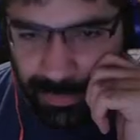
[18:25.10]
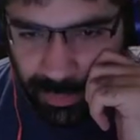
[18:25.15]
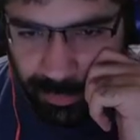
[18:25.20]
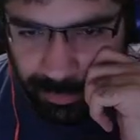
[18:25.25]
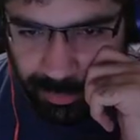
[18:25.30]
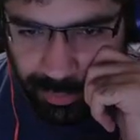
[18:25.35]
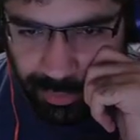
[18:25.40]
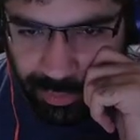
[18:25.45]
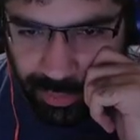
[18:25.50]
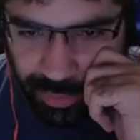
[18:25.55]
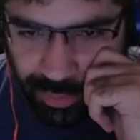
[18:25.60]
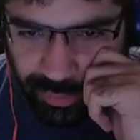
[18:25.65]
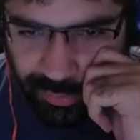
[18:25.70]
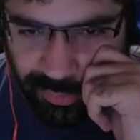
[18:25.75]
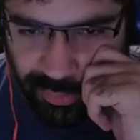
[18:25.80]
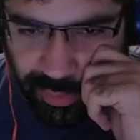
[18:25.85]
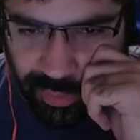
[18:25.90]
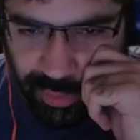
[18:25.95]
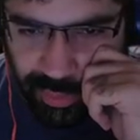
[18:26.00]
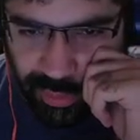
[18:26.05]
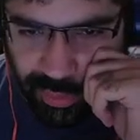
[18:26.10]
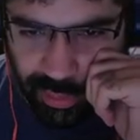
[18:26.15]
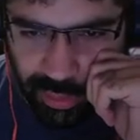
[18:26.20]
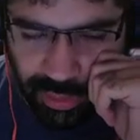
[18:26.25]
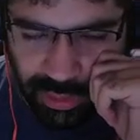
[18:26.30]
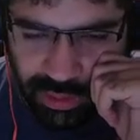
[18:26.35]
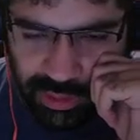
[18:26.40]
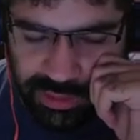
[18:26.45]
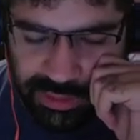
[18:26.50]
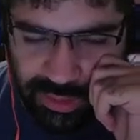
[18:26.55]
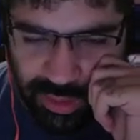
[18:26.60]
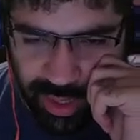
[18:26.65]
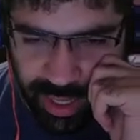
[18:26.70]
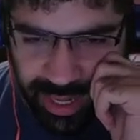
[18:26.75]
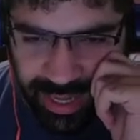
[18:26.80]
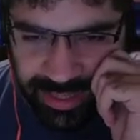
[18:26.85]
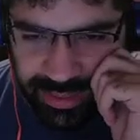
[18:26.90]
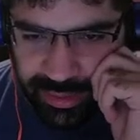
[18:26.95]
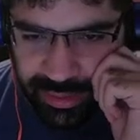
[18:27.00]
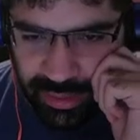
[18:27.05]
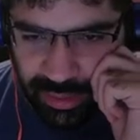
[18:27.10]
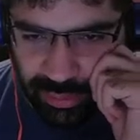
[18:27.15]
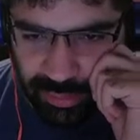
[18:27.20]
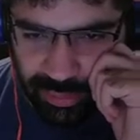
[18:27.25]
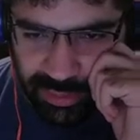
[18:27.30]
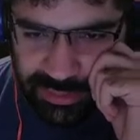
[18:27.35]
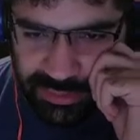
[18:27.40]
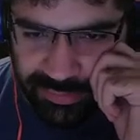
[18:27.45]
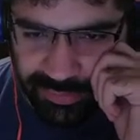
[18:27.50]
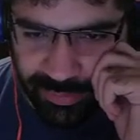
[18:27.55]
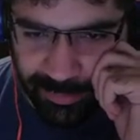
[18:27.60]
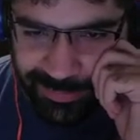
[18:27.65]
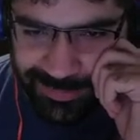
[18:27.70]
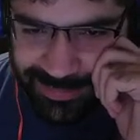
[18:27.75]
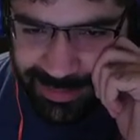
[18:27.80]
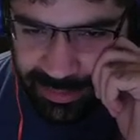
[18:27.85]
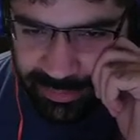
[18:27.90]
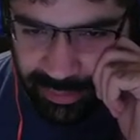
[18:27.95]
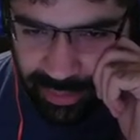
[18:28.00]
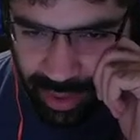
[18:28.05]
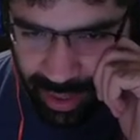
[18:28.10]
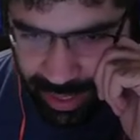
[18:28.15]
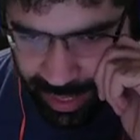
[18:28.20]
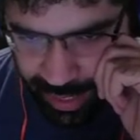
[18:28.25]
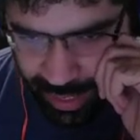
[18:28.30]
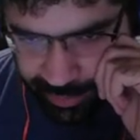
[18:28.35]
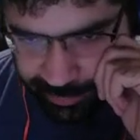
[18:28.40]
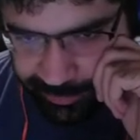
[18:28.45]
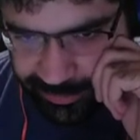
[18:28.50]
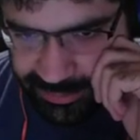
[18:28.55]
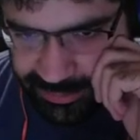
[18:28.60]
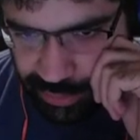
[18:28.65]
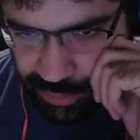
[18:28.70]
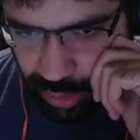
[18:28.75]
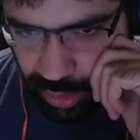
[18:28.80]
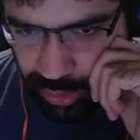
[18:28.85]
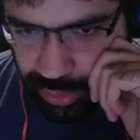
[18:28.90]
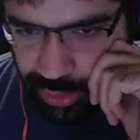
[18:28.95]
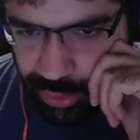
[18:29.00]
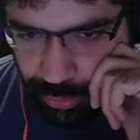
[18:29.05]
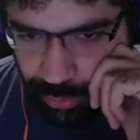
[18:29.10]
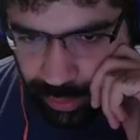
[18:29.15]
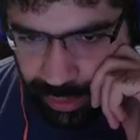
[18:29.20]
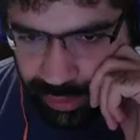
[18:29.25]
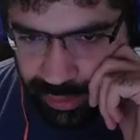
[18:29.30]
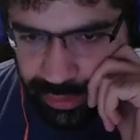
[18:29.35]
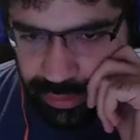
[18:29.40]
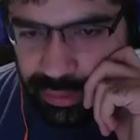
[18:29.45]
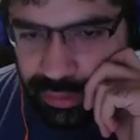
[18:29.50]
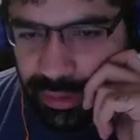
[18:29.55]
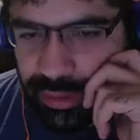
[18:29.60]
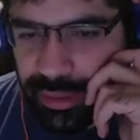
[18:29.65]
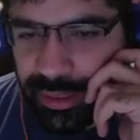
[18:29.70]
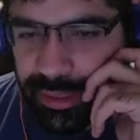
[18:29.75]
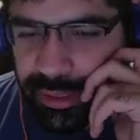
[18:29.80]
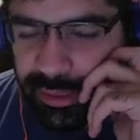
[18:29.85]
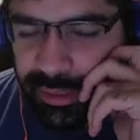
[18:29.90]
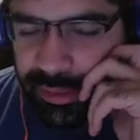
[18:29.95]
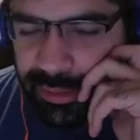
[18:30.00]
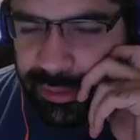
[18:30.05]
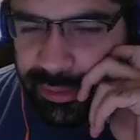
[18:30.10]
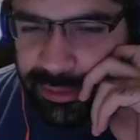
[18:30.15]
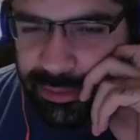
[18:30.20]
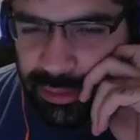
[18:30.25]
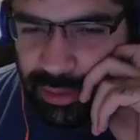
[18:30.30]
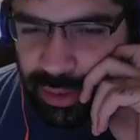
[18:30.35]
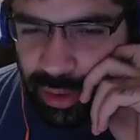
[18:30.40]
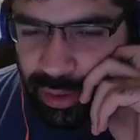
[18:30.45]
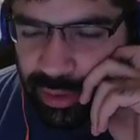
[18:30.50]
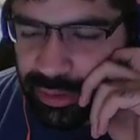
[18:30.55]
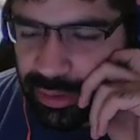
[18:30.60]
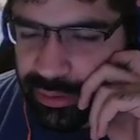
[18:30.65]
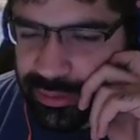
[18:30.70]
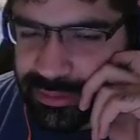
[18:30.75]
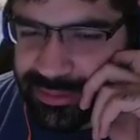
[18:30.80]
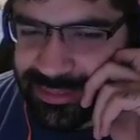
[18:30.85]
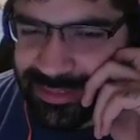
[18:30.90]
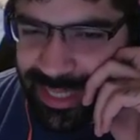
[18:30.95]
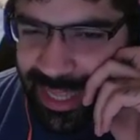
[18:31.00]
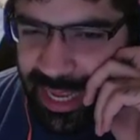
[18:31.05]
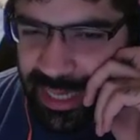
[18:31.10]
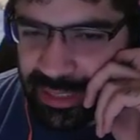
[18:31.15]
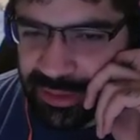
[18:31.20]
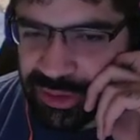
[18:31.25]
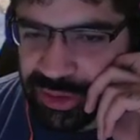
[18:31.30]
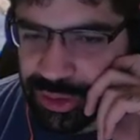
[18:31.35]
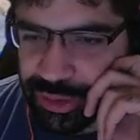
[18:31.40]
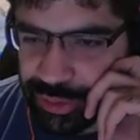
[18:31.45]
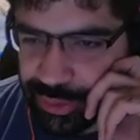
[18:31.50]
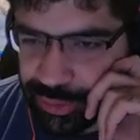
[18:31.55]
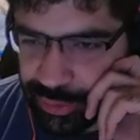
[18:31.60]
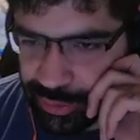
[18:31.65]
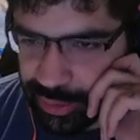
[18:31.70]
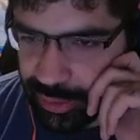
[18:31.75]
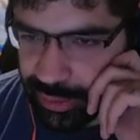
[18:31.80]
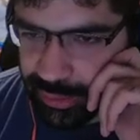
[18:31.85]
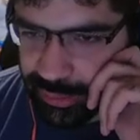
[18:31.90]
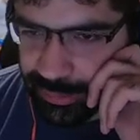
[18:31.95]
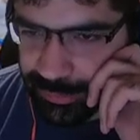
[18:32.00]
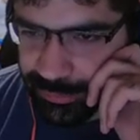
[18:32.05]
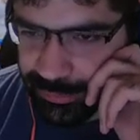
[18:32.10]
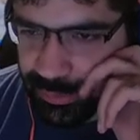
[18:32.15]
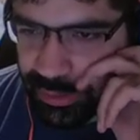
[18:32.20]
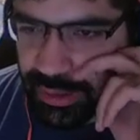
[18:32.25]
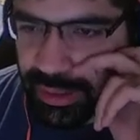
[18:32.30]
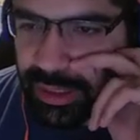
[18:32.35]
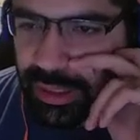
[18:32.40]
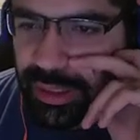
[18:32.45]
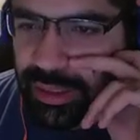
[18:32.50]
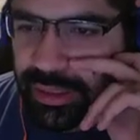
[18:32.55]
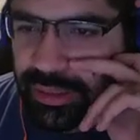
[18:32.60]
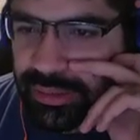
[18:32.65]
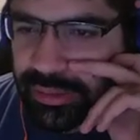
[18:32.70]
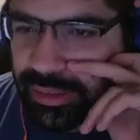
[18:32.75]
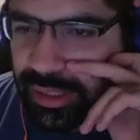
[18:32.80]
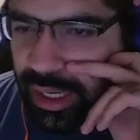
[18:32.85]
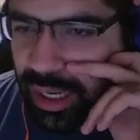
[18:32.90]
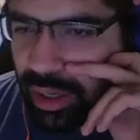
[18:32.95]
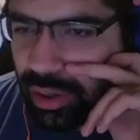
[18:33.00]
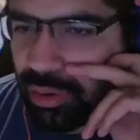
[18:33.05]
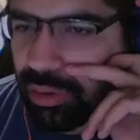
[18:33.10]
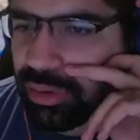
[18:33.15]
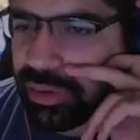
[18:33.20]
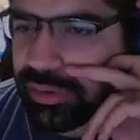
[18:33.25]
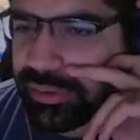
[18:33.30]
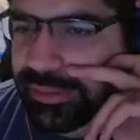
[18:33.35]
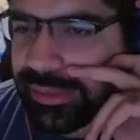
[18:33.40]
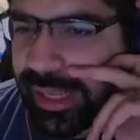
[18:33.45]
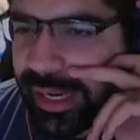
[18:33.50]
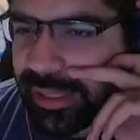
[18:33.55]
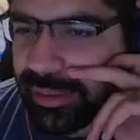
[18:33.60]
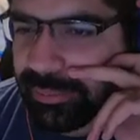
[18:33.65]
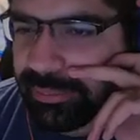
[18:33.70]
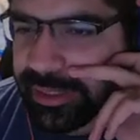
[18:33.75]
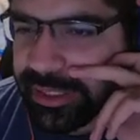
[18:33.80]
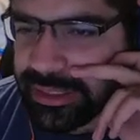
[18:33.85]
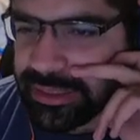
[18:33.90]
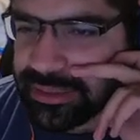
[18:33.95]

Beautiful. So hacker request website TryHackMe stock URL dot dot slash user. Now that means